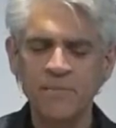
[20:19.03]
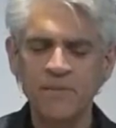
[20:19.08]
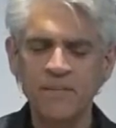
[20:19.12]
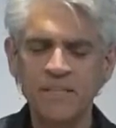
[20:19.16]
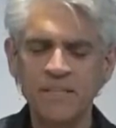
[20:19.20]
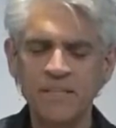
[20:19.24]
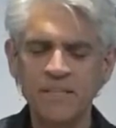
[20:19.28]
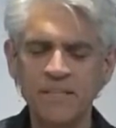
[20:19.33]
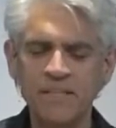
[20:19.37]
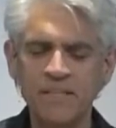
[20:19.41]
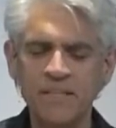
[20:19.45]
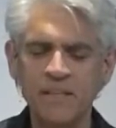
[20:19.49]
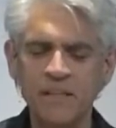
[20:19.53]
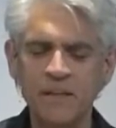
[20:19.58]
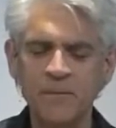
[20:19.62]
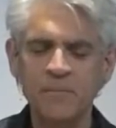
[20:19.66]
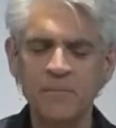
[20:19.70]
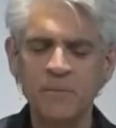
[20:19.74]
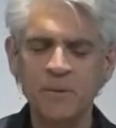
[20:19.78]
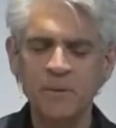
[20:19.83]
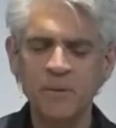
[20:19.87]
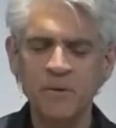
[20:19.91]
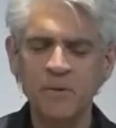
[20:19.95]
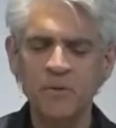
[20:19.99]
From this
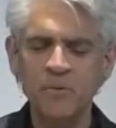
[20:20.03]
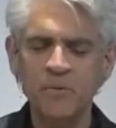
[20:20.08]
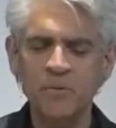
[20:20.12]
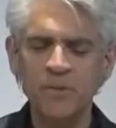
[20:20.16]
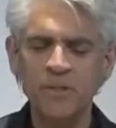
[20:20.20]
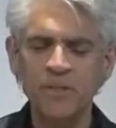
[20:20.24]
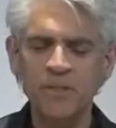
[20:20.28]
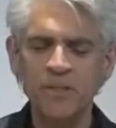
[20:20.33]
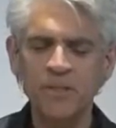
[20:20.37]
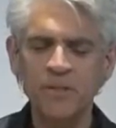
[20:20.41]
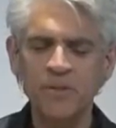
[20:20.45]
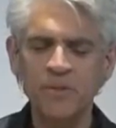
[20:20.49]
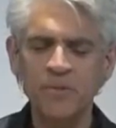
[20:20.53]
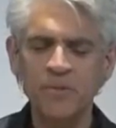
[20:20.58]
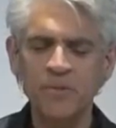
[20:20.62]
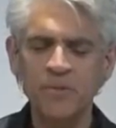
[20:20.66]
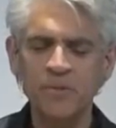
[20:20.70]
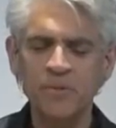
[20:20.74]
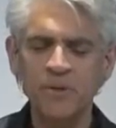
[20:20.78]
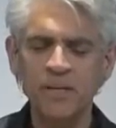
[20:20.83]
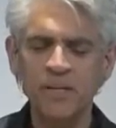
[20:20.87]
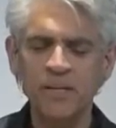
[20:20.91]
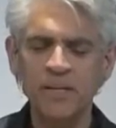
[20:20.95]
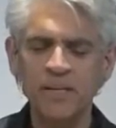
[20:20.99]
sleep, Lord, will
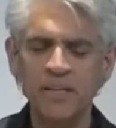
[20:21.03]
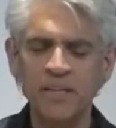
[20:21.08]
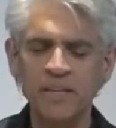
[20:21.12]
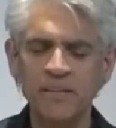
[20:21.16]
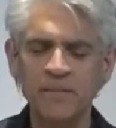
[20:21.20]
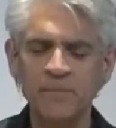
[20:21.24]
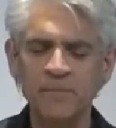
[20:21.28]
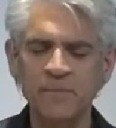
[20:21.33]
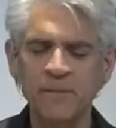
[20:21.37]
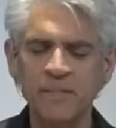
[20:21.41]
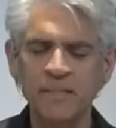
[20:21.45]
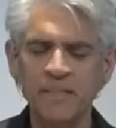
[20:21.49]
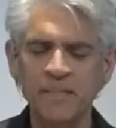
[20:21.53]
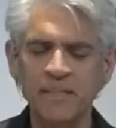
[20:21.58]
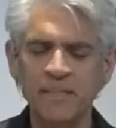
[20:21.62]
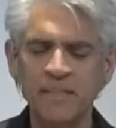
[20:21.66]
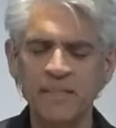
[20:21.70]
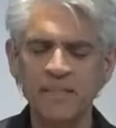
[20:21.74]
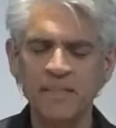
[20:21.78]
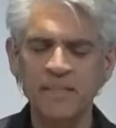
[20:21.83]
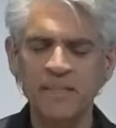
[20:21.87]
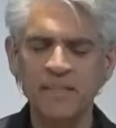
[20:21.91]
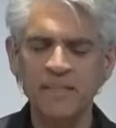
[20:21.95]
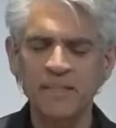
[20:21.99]
You wake
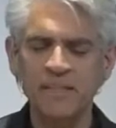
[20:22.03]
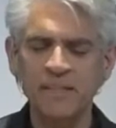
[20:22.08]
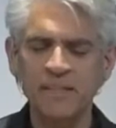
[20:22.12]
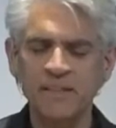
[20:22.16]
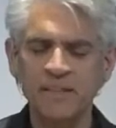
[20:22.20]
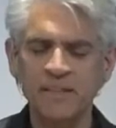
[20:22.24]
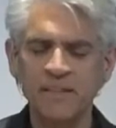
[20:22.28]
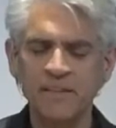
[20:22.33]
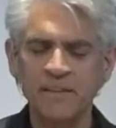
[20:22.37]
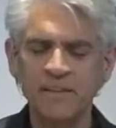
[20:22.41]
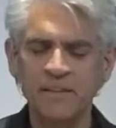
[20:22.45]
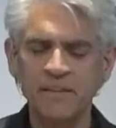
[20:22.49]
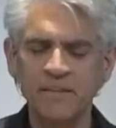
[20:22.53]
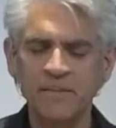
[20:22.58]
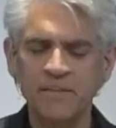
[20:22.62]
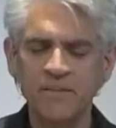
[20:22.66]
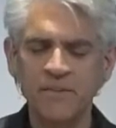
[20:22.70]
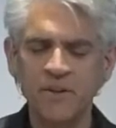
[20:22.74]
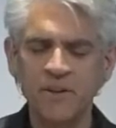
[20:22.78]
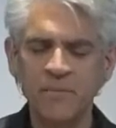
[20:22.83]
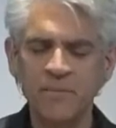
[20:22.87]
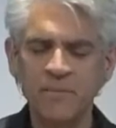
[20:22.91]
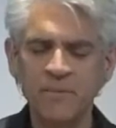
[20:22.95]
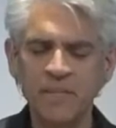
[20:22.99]
me?
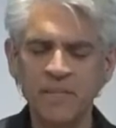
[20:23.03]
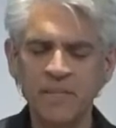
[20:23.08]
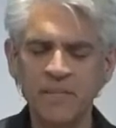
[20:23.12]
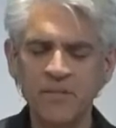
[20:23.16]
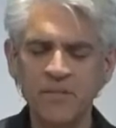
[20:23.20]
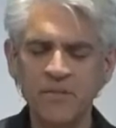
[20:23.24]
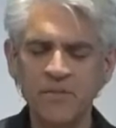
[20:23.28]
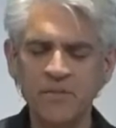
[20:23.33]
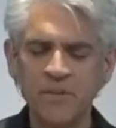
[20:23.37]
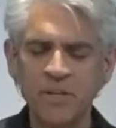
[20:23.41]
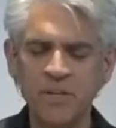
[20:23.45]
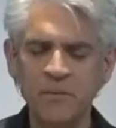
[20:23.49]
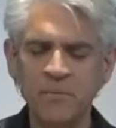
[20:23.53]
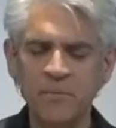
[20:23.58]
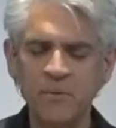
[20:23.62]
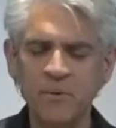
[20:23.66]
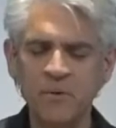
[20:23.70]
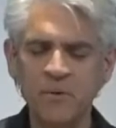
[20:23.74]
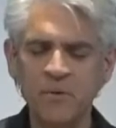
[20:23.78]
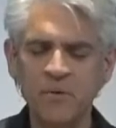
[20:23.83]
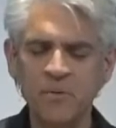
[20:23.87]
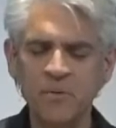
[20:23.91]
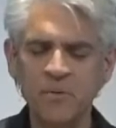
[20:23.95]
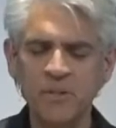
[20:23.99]
From this
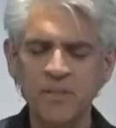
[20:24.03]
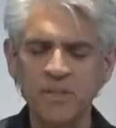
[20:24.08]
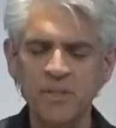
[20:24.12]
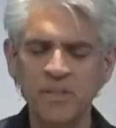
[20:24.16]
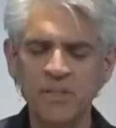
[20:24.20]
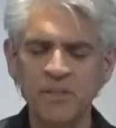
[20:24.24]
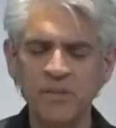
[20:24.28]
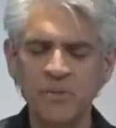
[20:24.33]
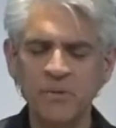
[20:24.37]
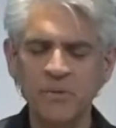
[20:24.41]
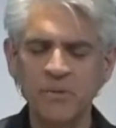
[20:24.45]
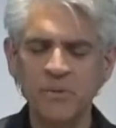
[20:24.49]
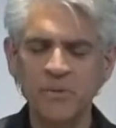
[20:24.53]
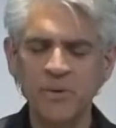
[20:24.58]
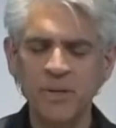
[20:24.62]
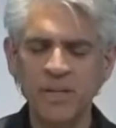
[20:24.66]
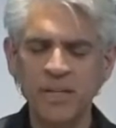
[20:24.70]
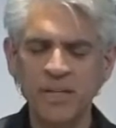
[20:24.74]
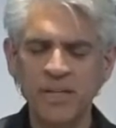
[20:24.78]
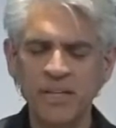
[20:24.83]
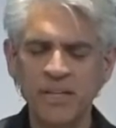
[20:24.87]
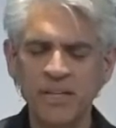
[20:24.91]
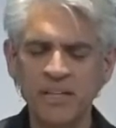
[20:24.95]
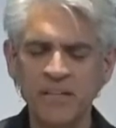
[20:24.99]
dream, Lord, will You
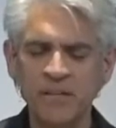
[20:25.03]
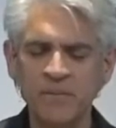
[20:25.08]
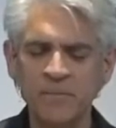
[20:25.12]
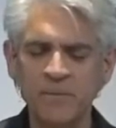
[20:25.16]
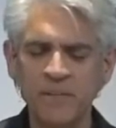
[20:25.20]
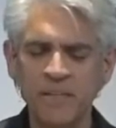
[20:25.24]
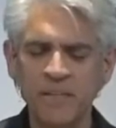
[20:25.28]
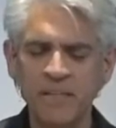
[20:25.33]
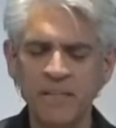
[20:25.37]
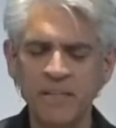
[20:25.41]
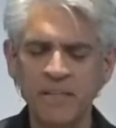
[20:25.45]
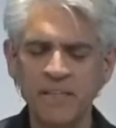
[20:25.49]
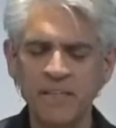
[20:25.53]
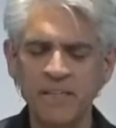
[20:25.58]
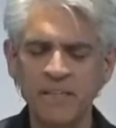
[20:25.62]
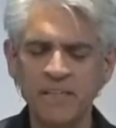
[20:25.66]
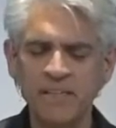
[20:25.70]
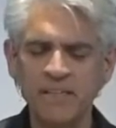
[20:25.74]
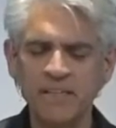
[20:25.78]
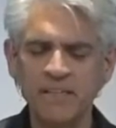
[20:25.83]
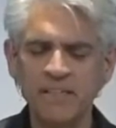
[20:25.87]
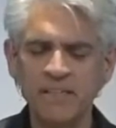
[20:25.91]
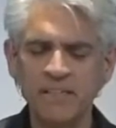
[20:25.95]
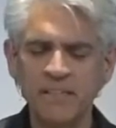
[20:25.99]
wake
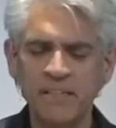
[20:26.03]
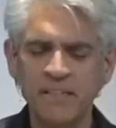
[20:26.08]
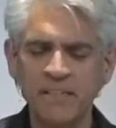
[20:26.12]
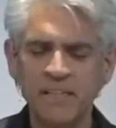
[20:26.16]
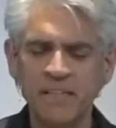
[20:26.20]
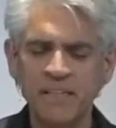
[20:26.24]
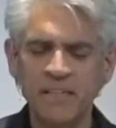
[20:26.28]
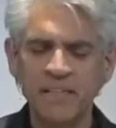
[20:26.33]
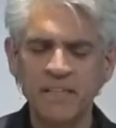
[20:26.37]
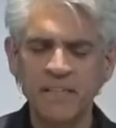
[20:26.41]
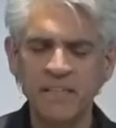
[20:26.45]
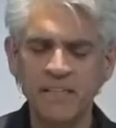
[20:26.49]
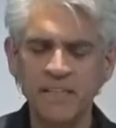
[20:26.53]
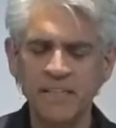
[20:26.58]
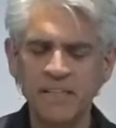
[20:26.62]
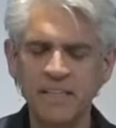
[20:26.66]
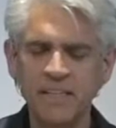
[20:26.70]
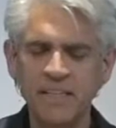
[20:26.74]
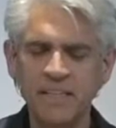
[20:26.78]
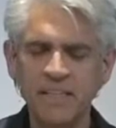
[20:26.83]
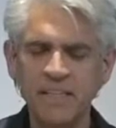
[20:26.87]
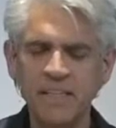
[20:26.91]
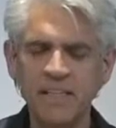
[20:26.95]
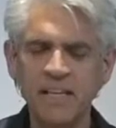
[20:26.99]
me?
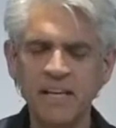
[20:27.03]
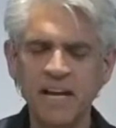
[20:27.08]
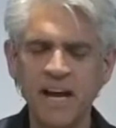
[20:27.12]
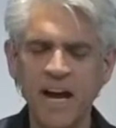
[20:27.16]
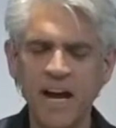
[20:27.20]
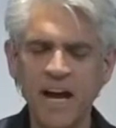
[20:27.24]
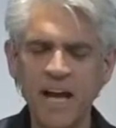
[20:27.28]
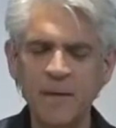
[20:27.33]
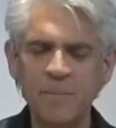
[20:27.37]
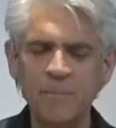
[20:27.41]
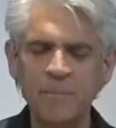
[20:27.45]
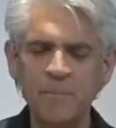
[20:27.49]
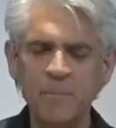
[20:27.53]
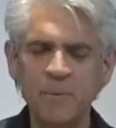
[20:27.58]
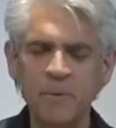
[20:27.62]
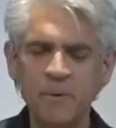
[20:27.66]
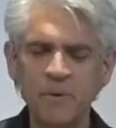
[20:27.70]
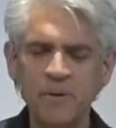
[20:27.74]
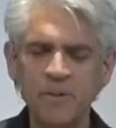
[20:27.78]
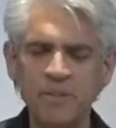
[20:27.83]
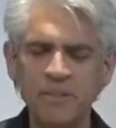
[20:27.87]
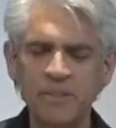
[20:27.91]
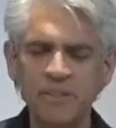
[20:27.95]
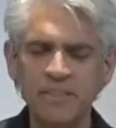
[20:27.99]
In Thee
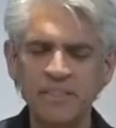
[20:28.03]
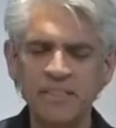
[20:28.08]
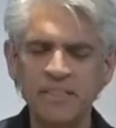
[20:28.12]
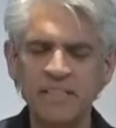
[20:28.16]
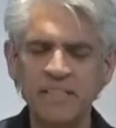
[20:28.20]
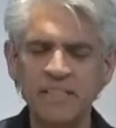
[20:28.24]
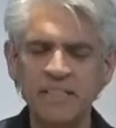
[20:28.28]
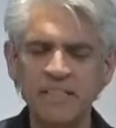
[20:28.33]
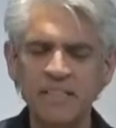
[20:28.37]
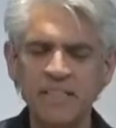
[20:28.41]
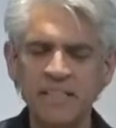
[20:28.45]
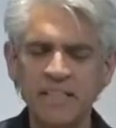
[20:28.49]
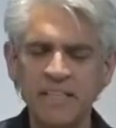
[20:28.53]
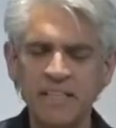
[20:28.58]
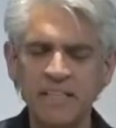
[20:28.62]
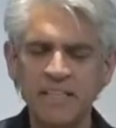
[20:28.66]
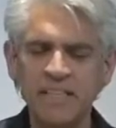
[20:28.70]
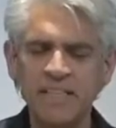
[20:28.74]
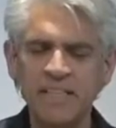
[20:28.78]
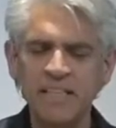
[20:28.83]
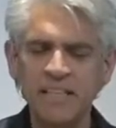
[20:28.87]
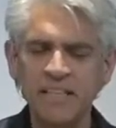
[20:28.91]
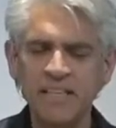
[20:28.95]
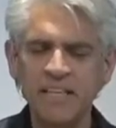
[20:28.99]
I'm born,
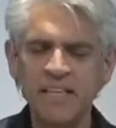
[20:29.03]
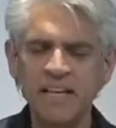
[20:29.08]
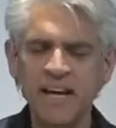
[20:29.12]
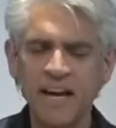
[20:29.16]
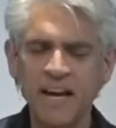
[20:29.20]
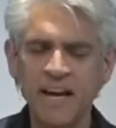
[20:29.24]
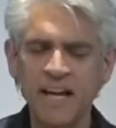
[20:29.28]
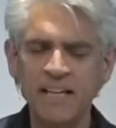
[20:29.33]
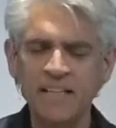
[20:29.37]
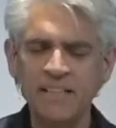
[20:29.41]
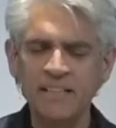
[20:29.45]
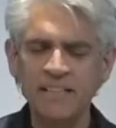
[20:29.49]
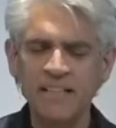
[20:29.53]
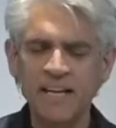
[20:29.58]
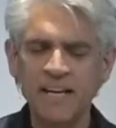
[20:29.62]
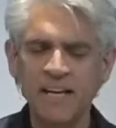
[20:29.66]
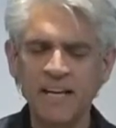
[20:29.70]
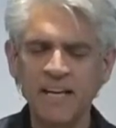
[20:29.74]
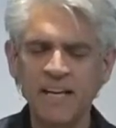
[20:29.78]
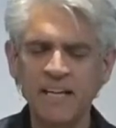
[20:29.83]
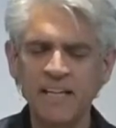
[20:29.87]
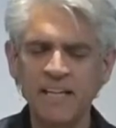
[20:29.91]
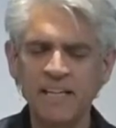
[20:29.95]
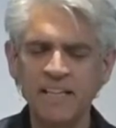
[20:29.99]
in Thee I
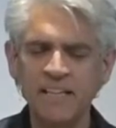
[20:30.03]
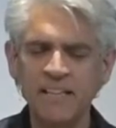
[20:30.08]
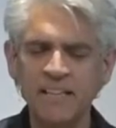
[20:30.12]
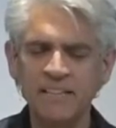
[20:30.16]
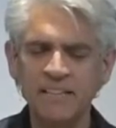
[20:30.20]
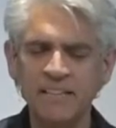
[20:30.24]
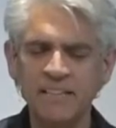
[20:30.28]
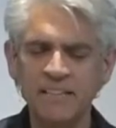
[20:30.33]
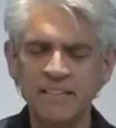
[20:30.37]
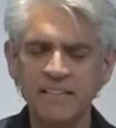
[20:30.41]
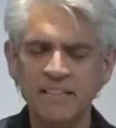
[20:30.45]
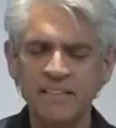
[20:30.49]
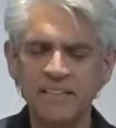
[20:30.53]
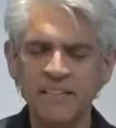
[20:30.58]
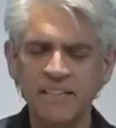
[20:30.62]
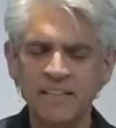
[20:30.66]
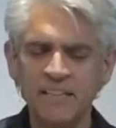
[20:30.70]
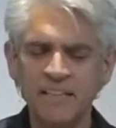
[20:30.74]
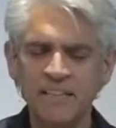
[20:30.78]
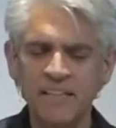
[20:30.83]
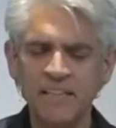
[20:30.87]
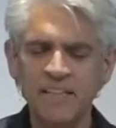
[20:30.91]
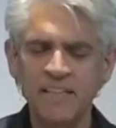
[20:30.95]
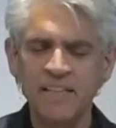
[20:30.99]
die.
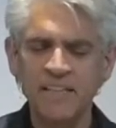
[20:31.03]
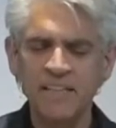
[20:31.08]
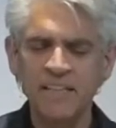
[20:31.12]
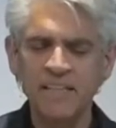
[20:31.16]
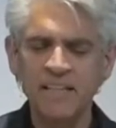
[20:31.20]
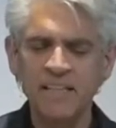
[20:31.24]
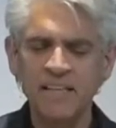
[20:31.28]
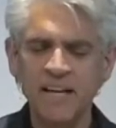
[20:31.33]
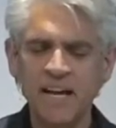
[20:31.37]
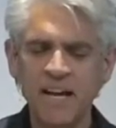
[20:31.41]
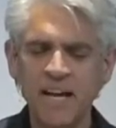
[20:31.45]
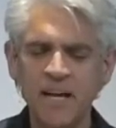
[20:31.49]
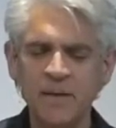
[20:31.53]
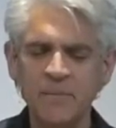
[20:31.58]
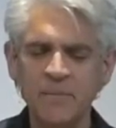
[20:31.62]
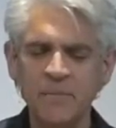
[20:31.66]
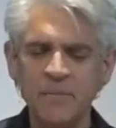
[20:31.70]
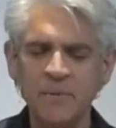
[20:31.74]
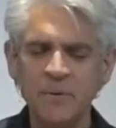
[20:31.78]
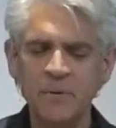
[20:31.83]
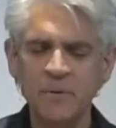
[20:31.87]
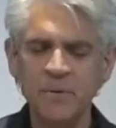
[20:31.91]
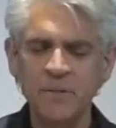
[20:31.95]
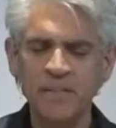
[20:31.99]
In Thee
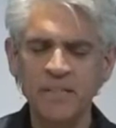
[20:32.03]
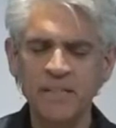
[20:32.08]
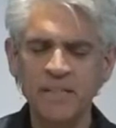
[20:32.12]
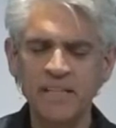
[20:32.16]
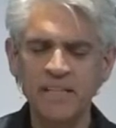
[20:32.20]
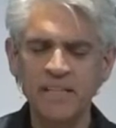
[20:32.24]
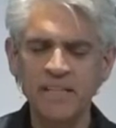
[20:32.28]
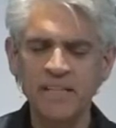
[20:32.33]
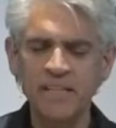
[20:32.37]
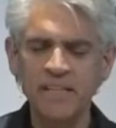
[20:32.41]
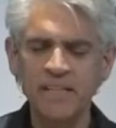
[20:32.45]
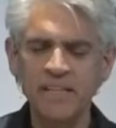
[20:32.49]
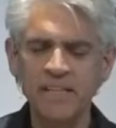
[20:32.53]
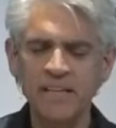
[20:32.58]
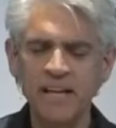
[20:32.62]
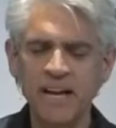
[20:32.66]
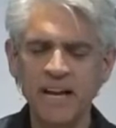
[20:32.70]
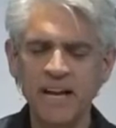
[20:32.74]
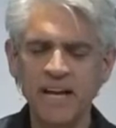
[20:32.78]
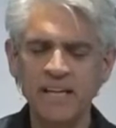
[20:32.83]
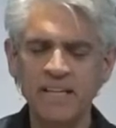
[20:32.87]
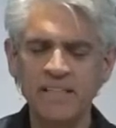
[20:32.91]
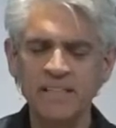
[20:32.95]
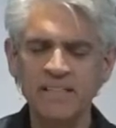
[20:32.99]
I'm born, in
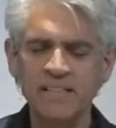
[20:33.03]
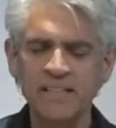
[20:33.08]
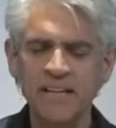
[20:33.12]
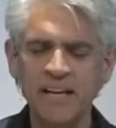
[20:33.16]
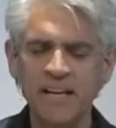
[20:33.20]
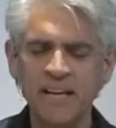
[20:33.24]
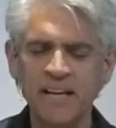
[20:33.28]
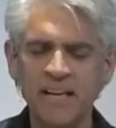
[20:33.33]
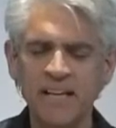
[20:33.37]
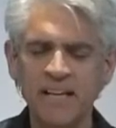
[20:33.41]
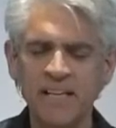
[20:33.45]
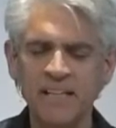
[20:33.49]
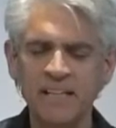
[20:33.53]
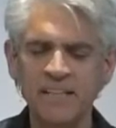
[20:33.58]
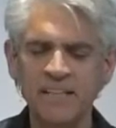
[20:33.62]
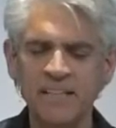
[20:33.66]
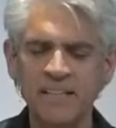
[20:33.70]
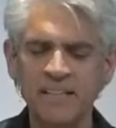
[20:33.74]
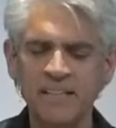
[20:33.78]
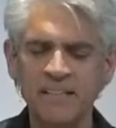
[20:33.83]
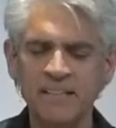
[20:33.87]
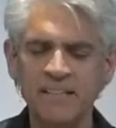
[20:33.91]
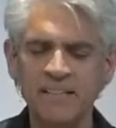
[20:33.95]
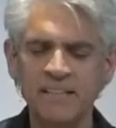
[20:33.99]
Thee I
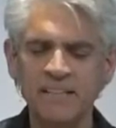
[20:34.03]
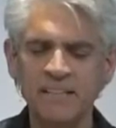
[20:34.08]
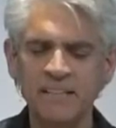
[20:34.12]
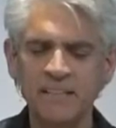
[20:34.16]
die.